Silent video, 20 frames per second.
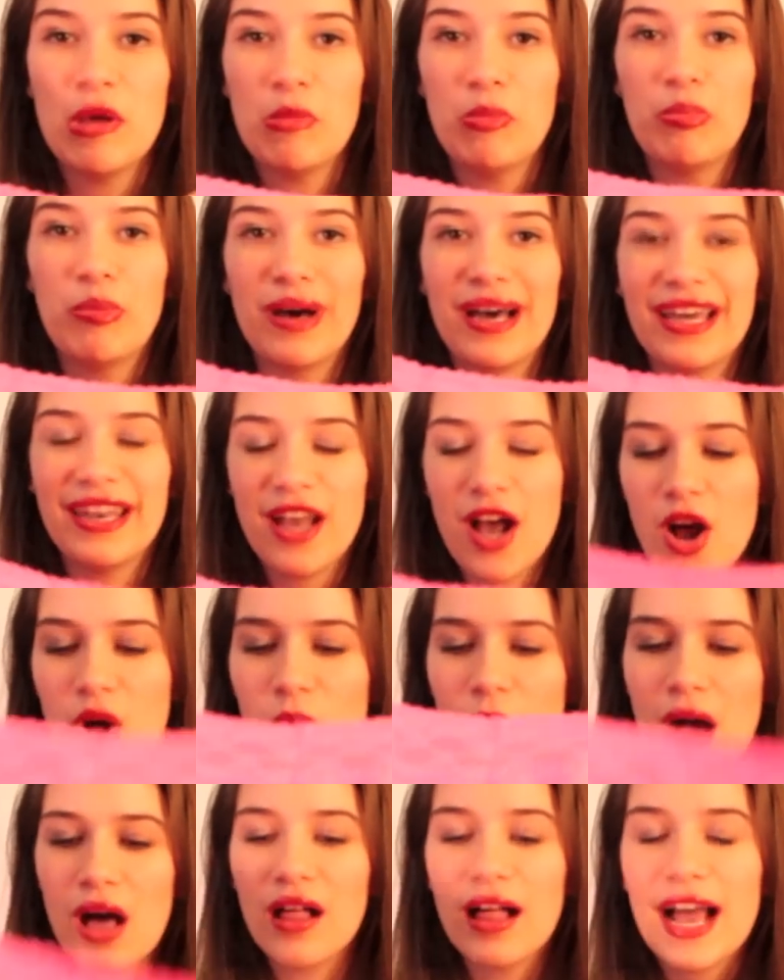But oh
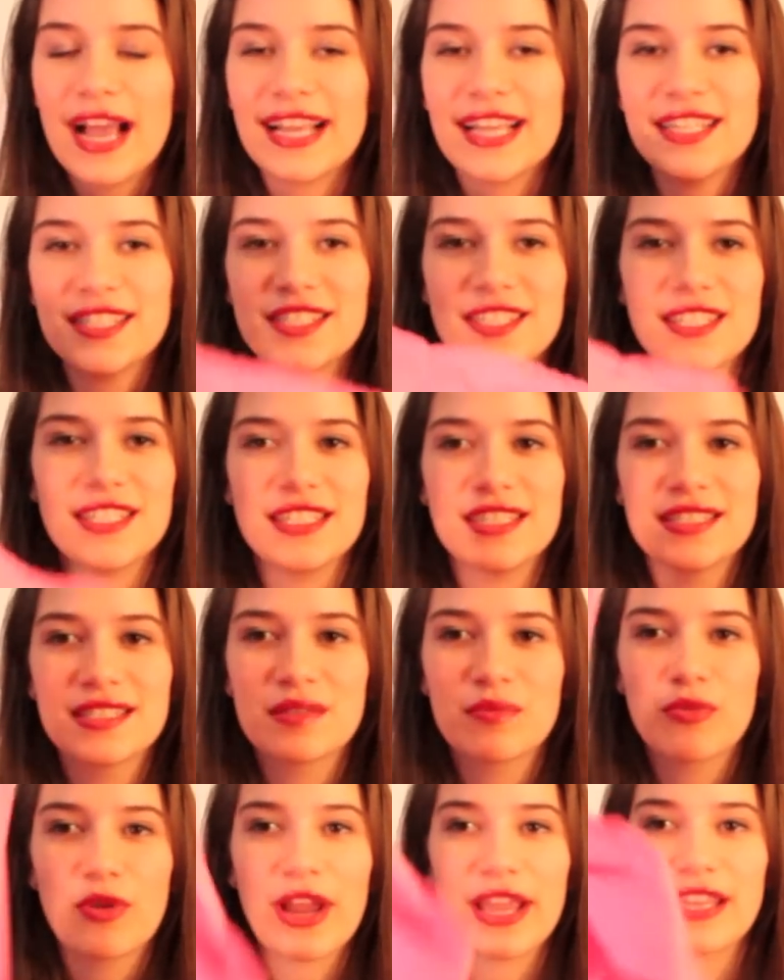well, I guess you need
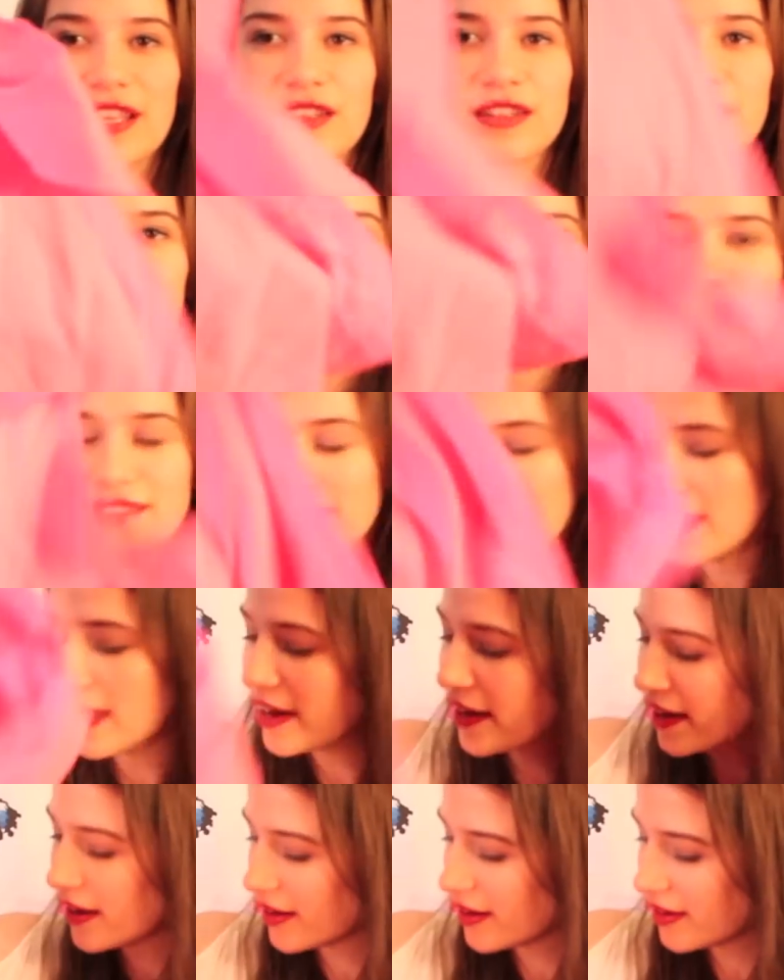some regulars in
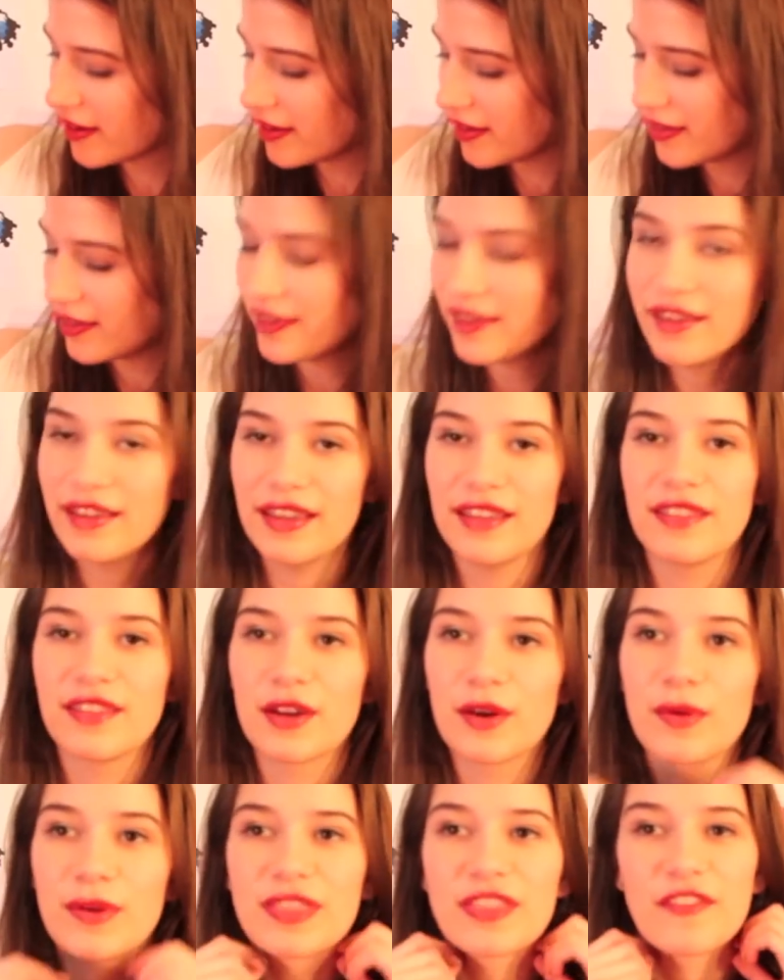there
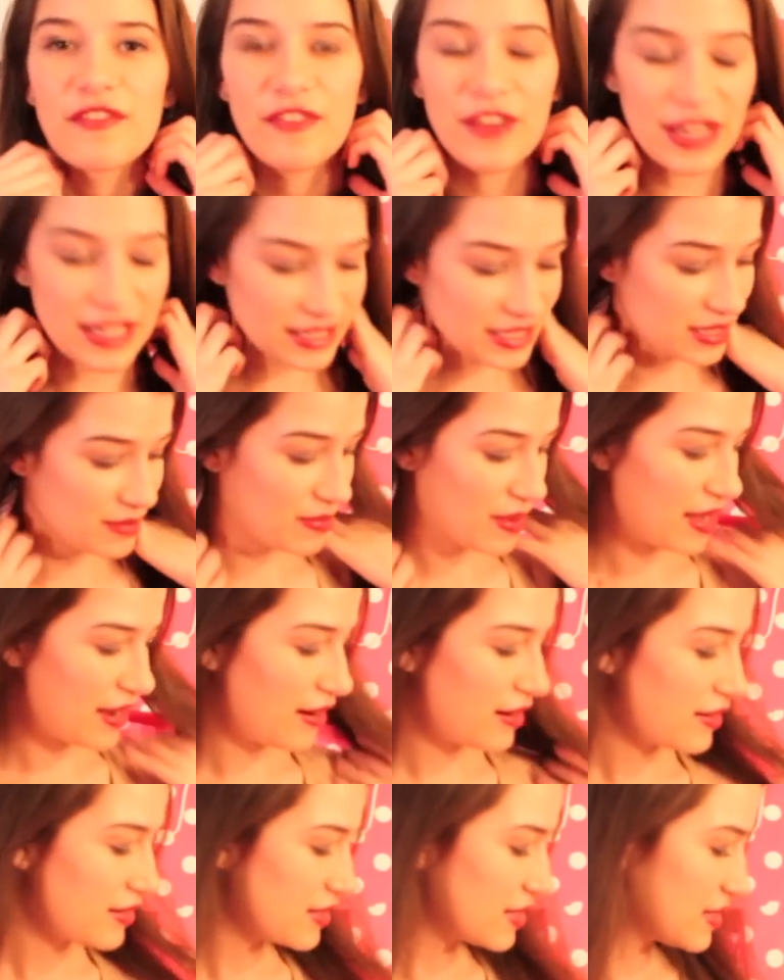with the fancy
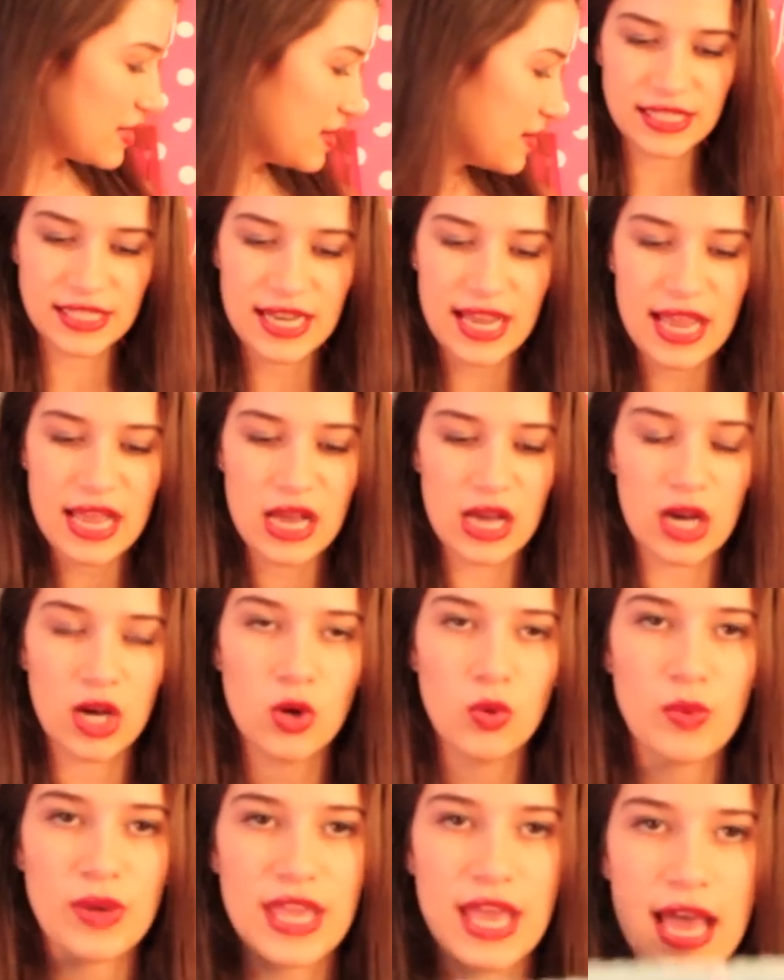pairs.
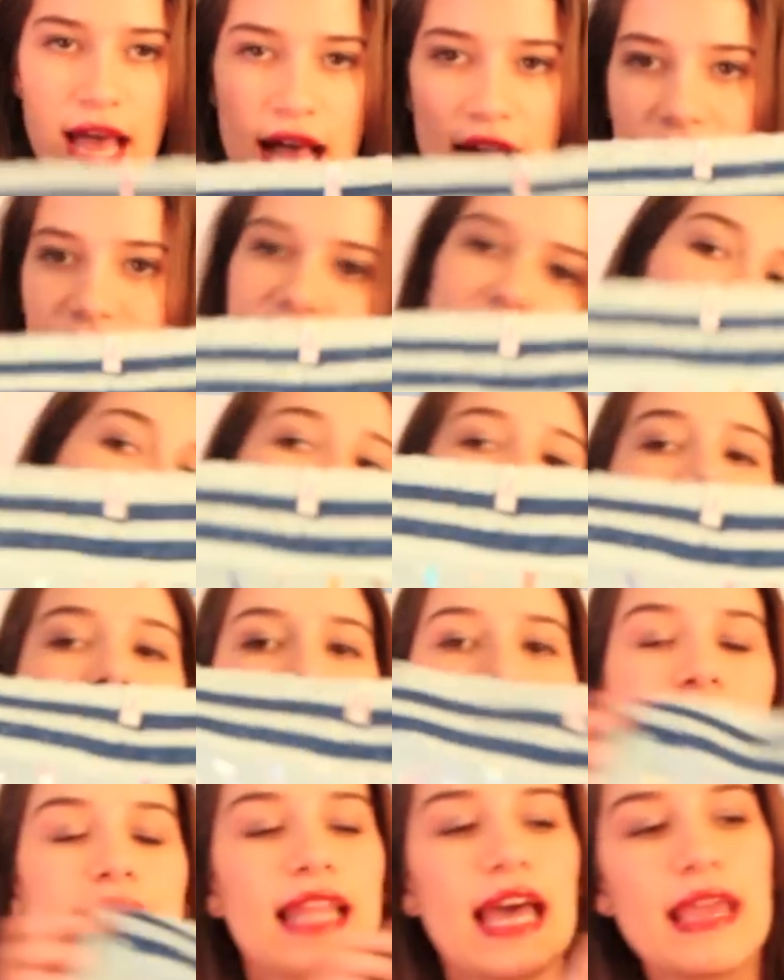Now we have a
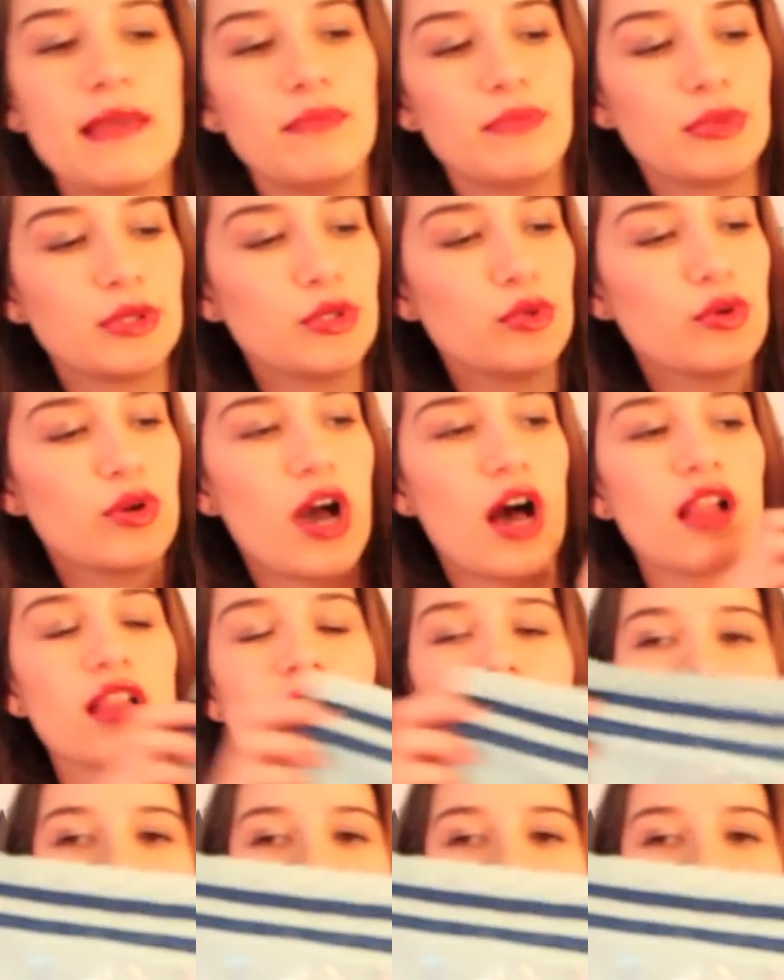like light blue color